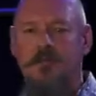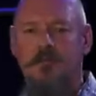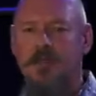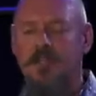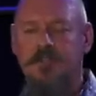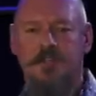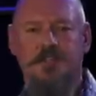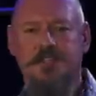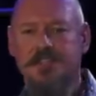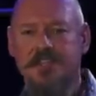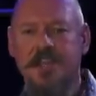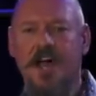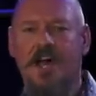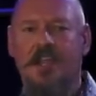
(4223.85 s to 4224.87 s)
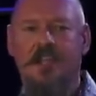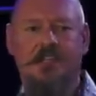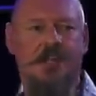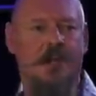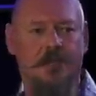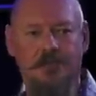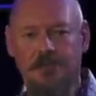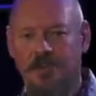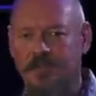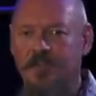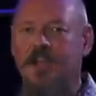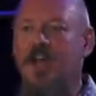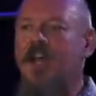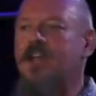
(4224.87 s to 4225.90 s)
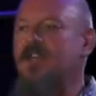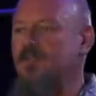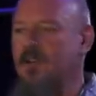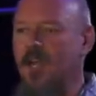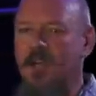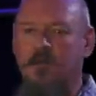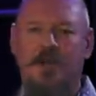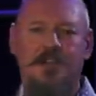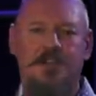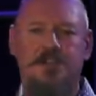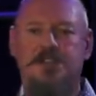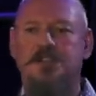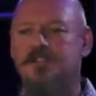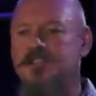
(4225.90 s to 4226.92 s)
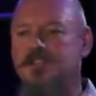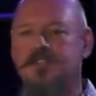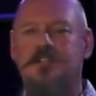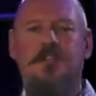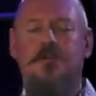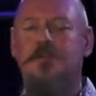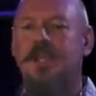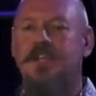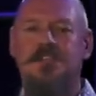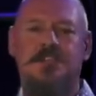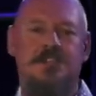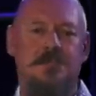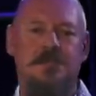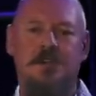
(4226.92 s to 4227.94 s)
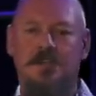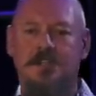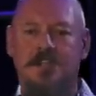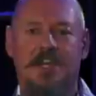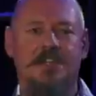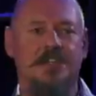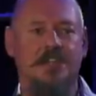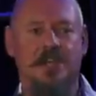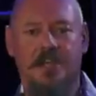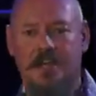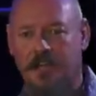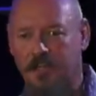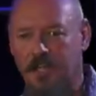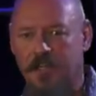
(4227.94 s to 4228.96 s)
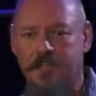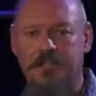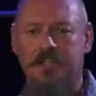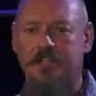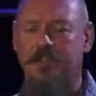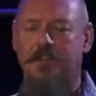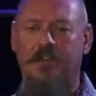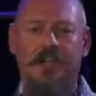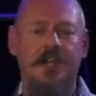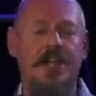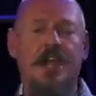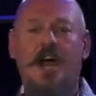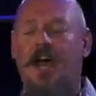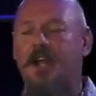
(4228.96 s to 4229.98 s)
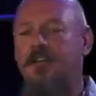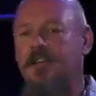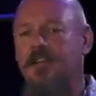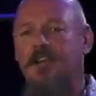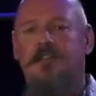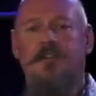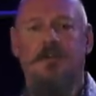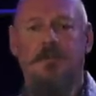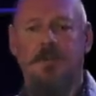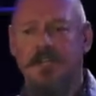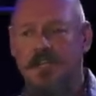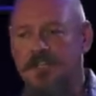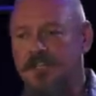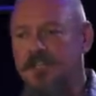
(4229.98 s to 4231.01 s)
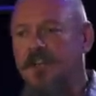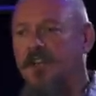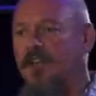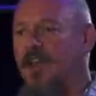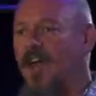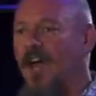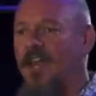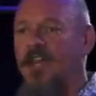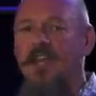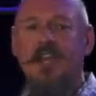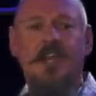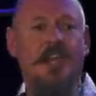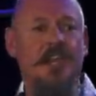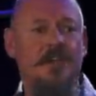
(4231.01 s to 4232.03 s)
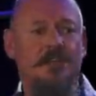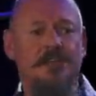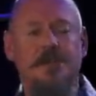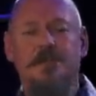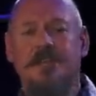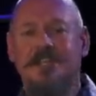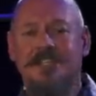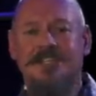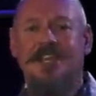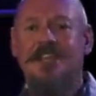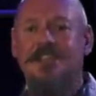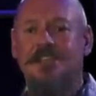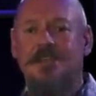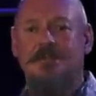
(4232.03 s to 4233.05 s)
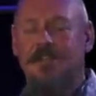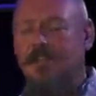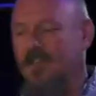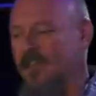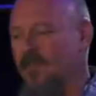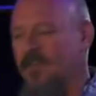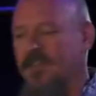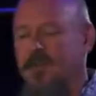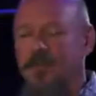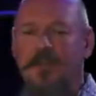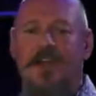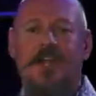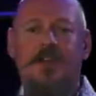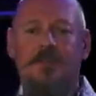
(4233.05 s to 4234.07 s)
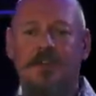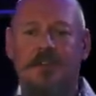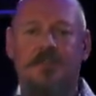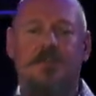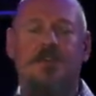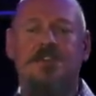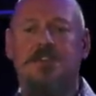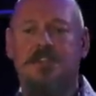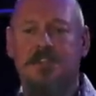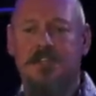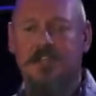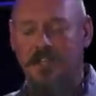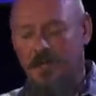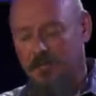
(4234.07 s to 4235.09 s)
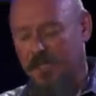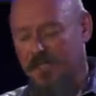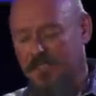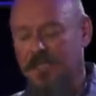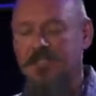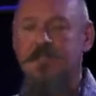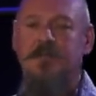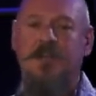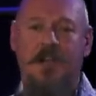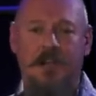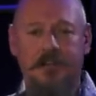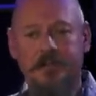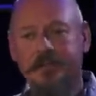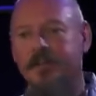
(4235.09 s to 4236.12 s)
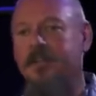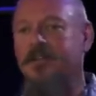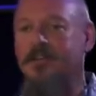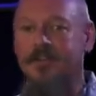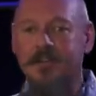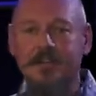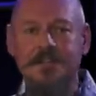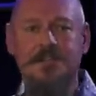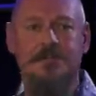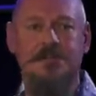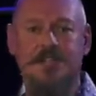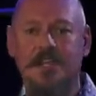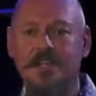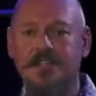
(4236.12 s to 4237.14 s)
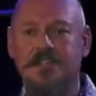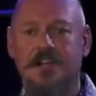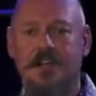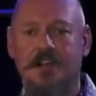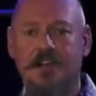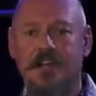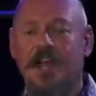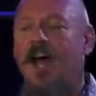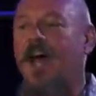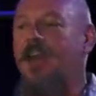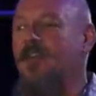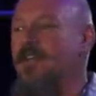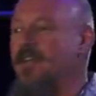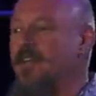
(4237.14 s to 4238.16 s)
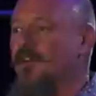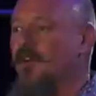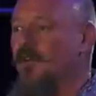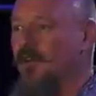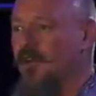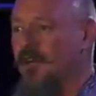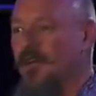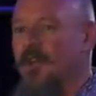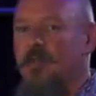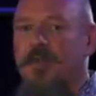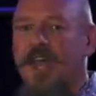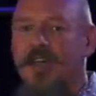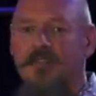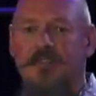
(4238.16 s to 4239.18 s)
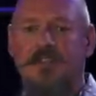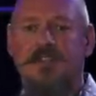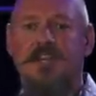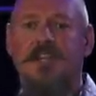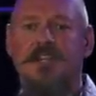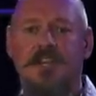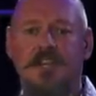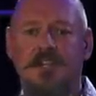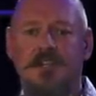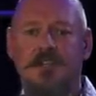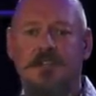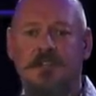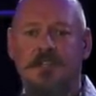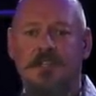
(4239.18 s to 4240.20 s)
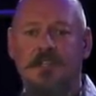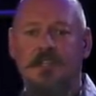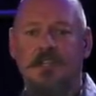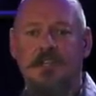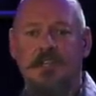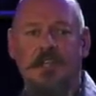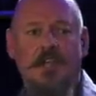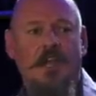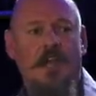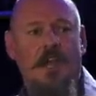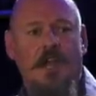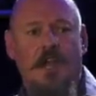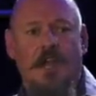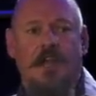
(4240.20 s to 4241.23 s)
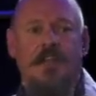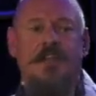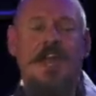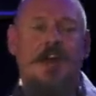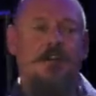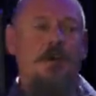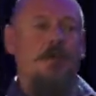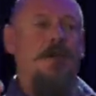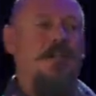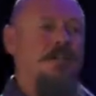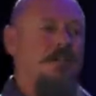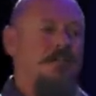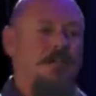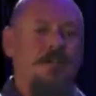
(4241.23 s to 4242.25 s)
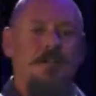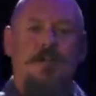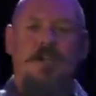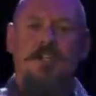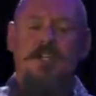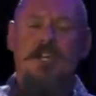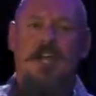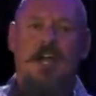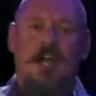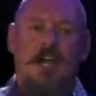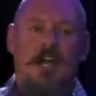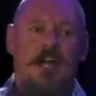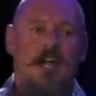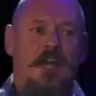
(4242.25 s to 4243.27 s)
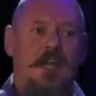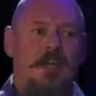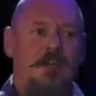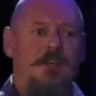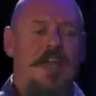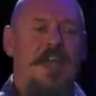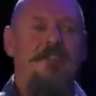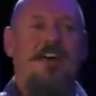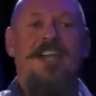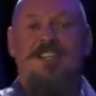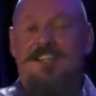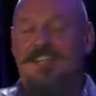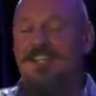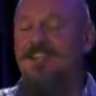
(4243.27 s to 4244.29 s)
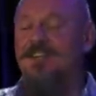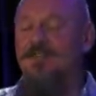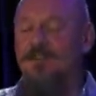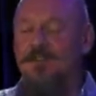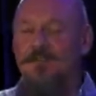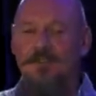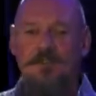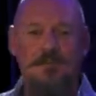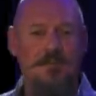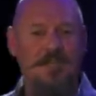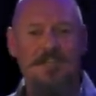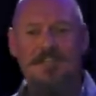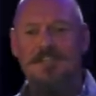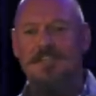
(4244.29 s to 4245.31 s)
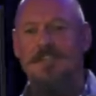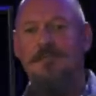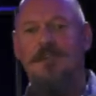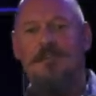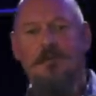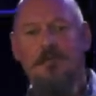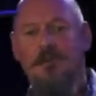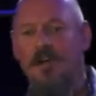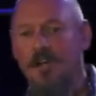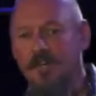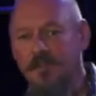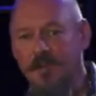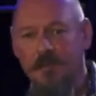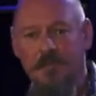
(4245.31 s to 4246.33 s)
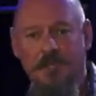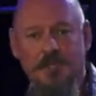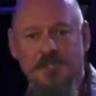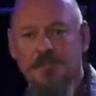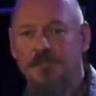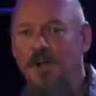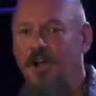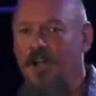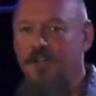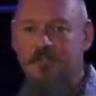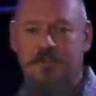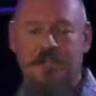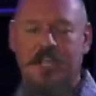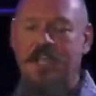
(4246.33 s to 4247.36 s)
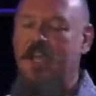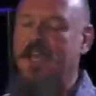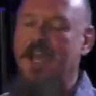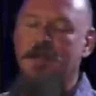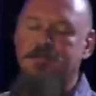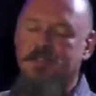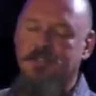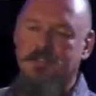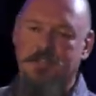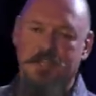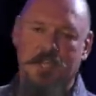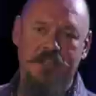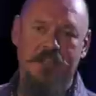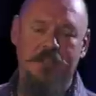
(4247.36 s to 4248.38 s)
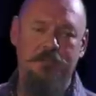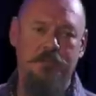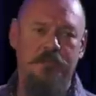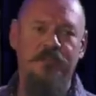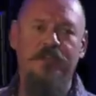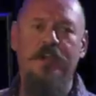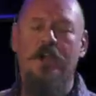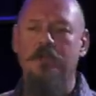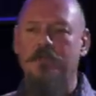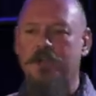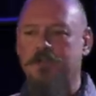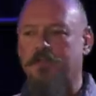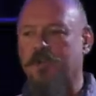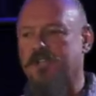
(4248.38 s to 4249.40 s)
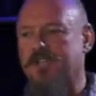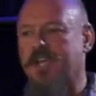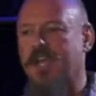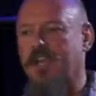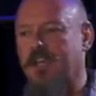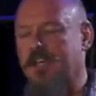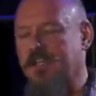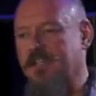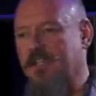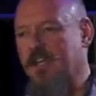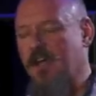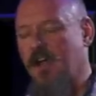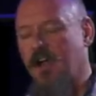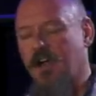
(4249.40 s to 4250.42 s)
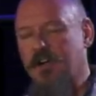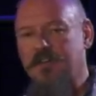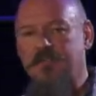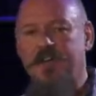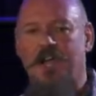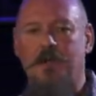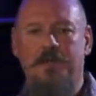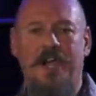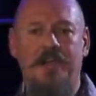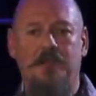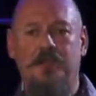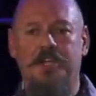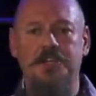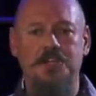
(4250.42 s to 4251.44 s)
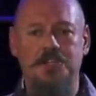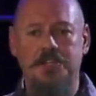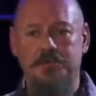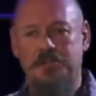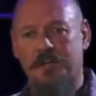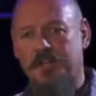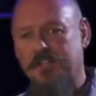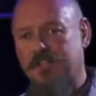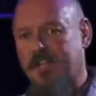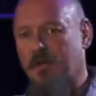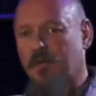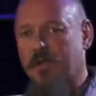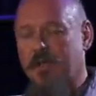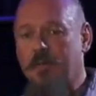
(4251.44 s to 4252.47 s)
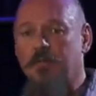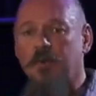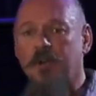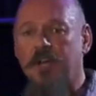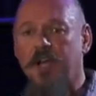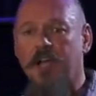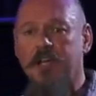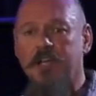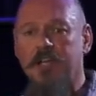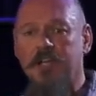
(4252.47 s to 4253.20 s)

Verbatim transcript: matrix is not like that. I'm driven. I just I want the solutions that either make sense to me or it doesn't, and I'll, I'll, continue on. I don't care if you're a PhD or not. If somebody says something, you know, for example, I could read a fortune cookie and it makes sense to me, and I go, you know, there, there's some sense here. I don't need to go looking on the back for the citation. Now, going back to your first question, uh, have I seen a difference between somebody from a large family and small, different? Yeah, absolutely. I think very much personalities are developed by the relationship structures that we imprint on